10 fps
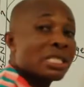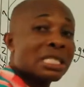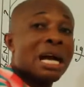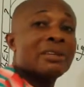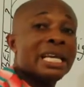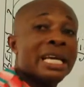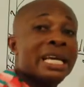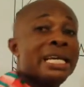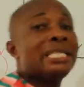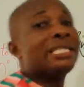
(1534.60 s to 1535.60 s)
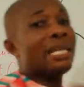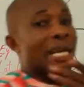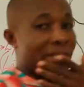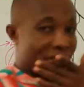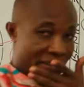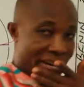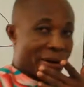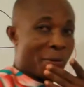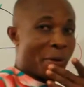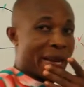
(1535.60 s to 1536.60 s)
southeast
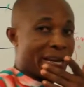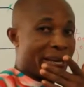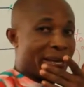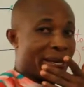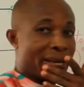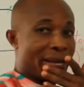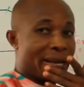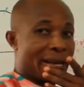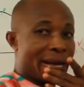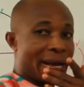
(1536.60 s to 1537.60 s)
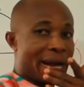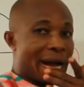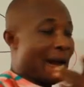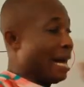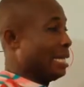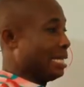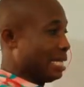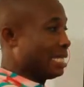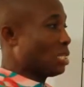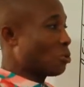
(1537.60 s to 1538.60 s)
trade wind. And
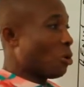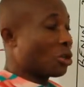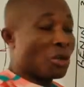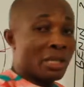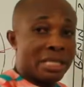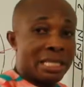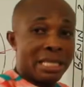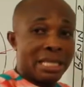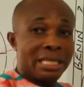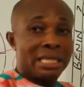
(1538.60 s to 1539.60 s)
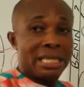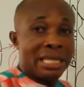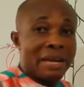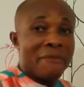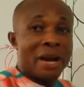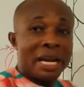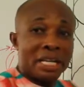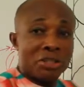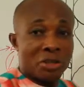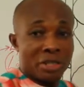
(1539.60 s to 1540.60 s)
this is what causes the
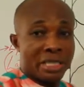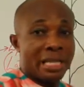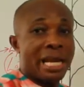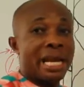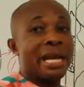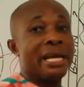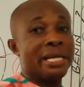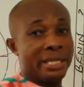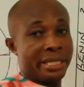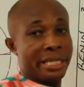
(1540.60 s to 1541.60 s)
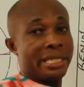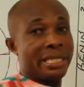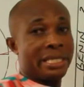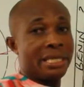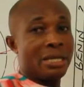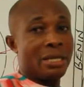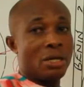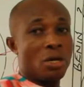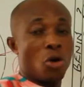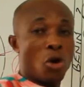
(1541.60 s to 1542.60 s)
variations in seasons,
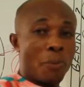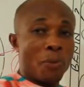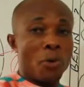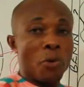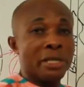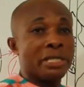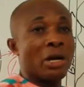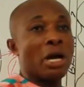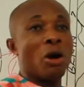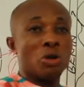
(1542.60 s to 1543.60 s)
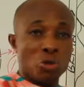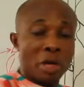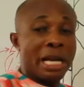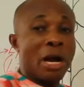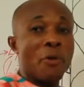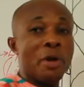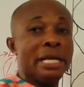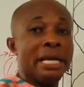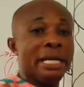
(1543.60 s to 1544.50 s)
coupled with or together with